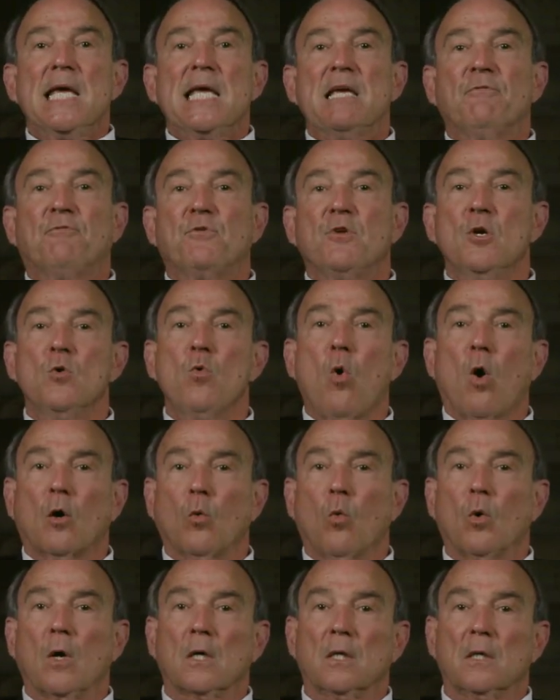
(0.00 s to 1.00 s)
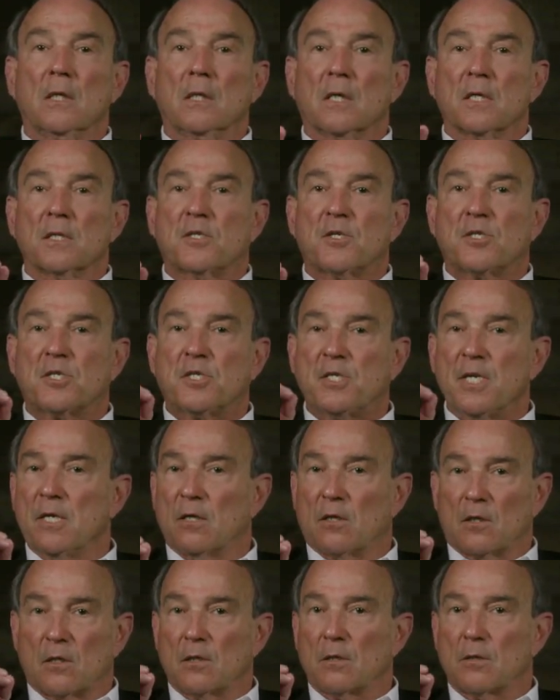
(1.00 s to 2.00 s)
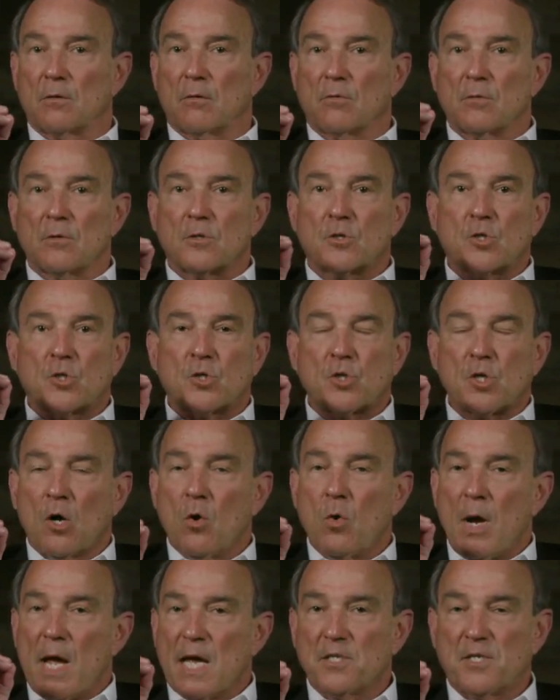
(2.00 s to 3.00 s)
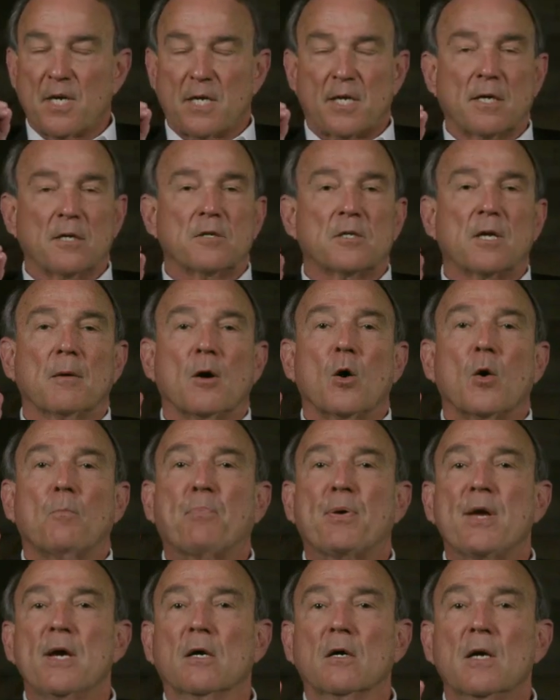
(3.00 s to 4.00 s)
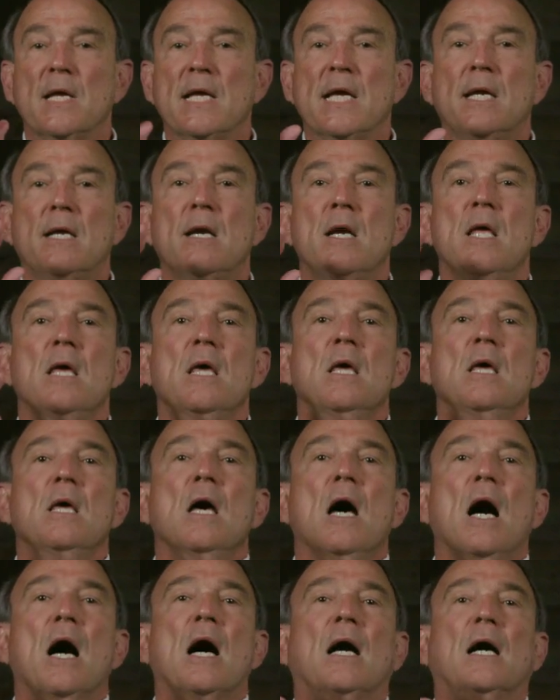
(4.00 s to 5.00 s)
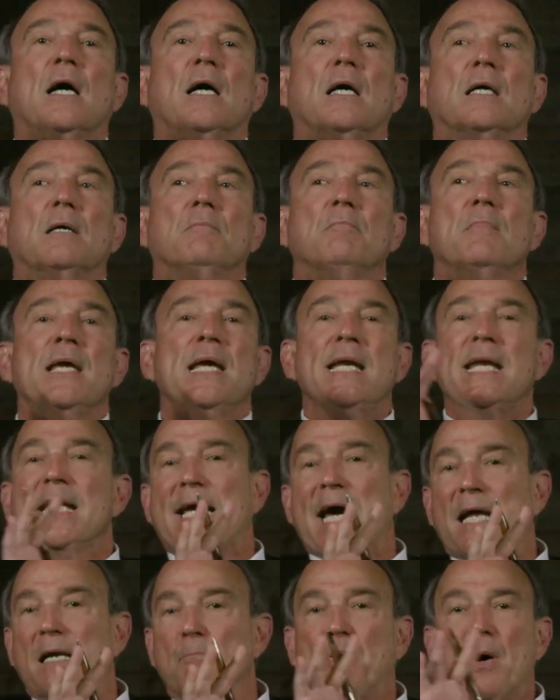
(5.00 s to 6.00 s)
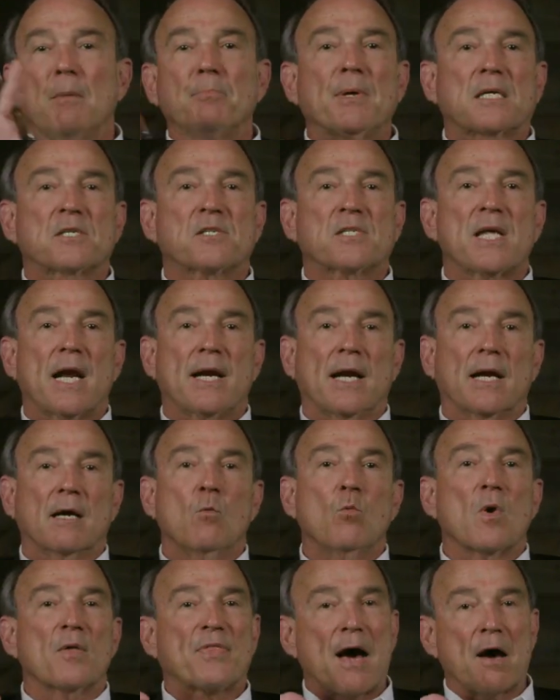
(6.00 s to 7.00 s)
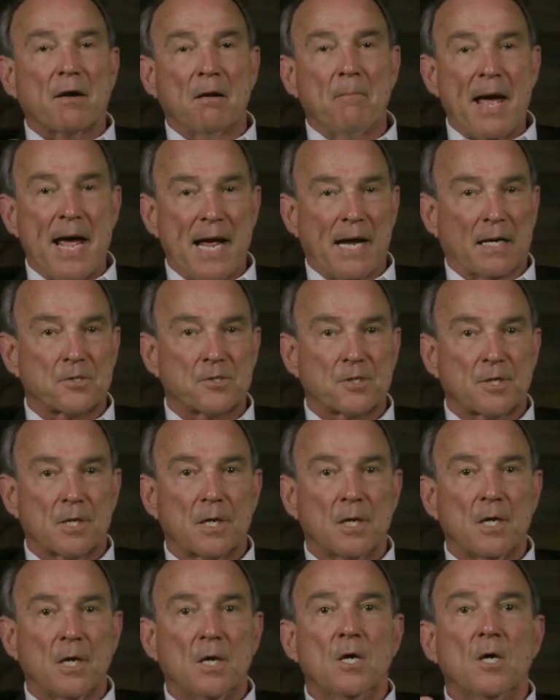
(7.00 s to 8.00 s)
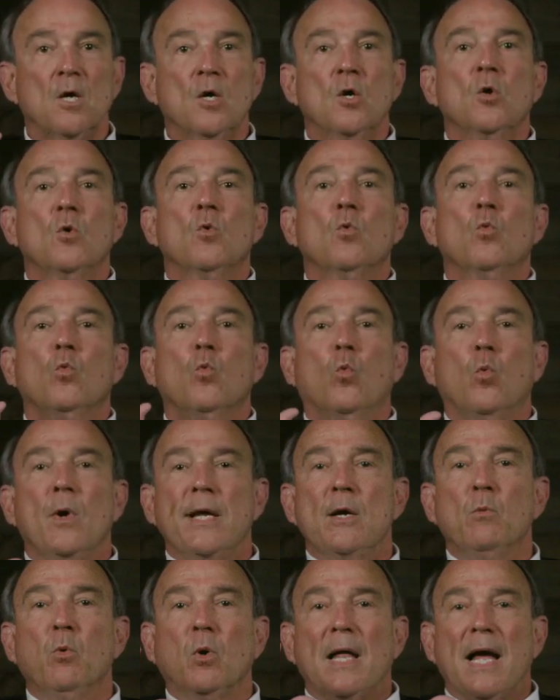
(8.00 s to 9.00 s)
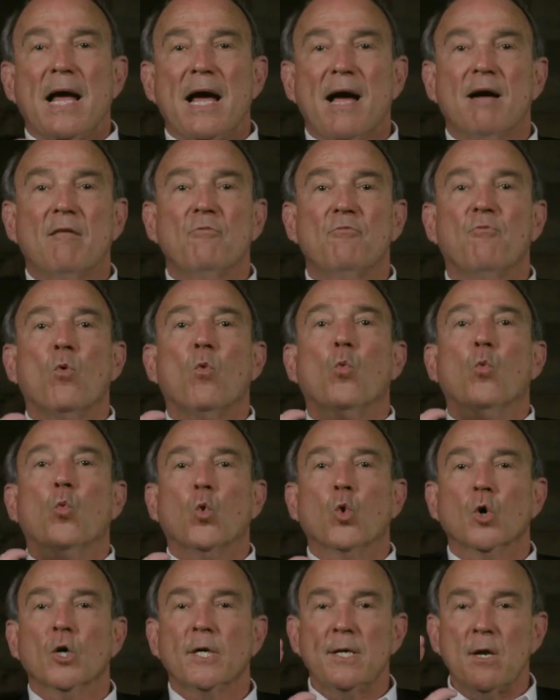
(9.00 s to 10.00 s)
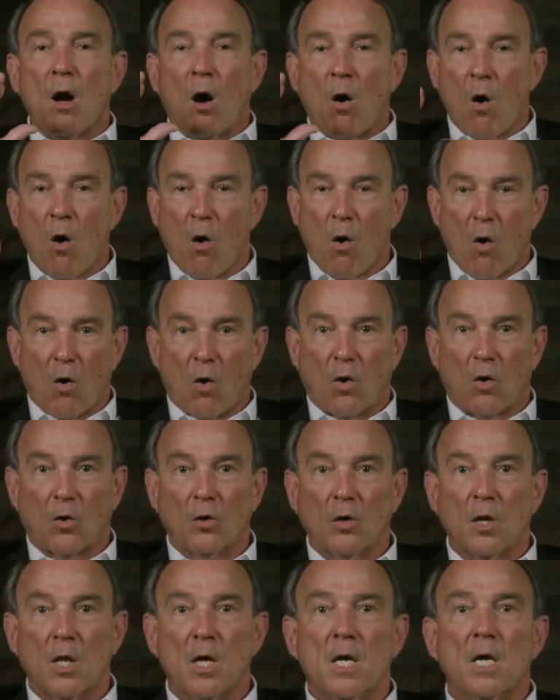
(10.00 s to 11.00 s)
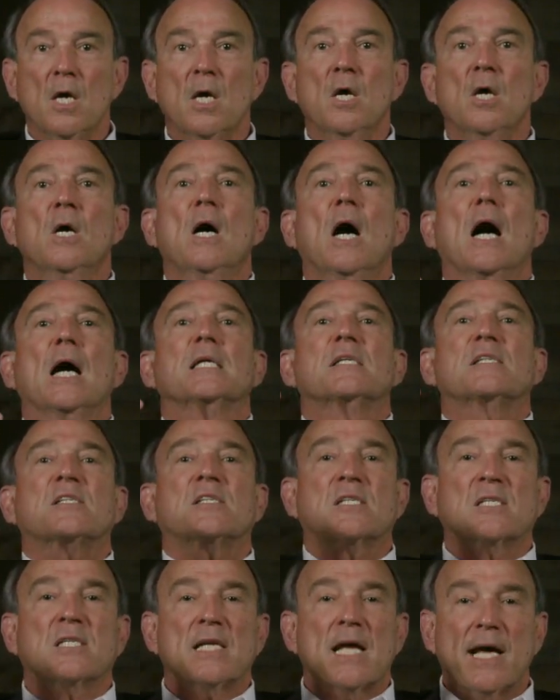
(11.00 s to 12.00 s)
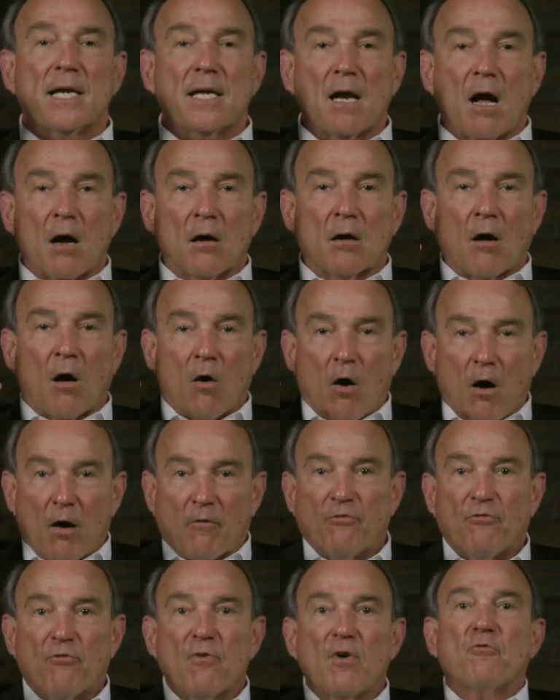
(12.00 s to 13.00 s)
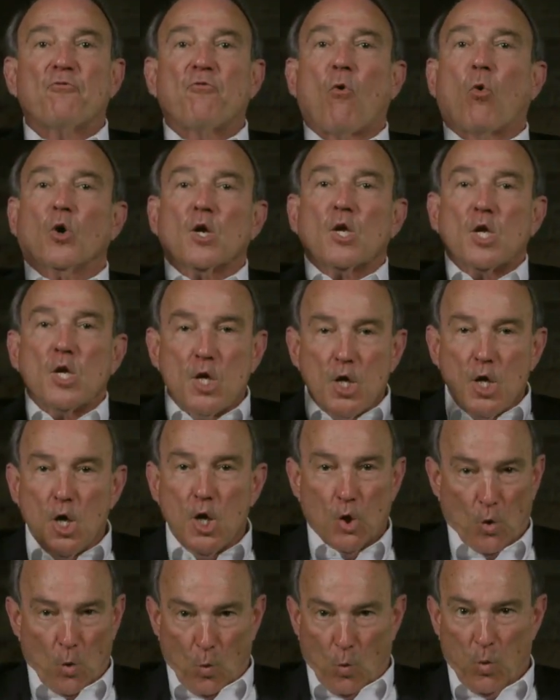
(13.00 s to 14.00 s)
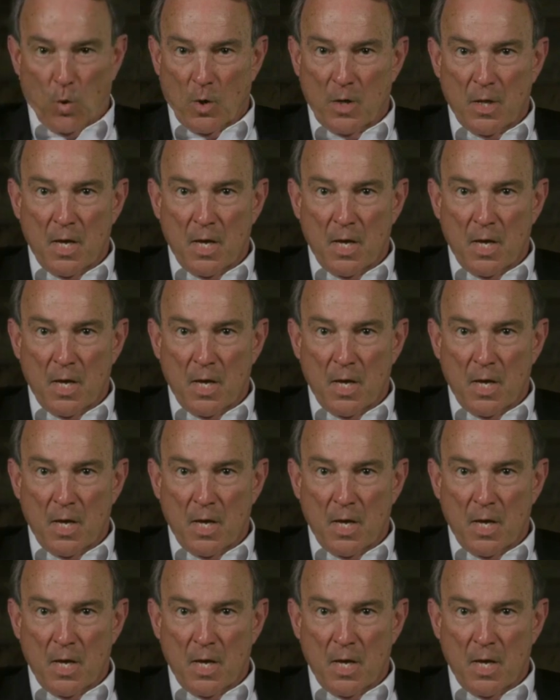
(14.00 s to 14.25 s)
If you are still so hesitant to appear in um, any kind of public setting without a mask, we will have Wood Hall set off for you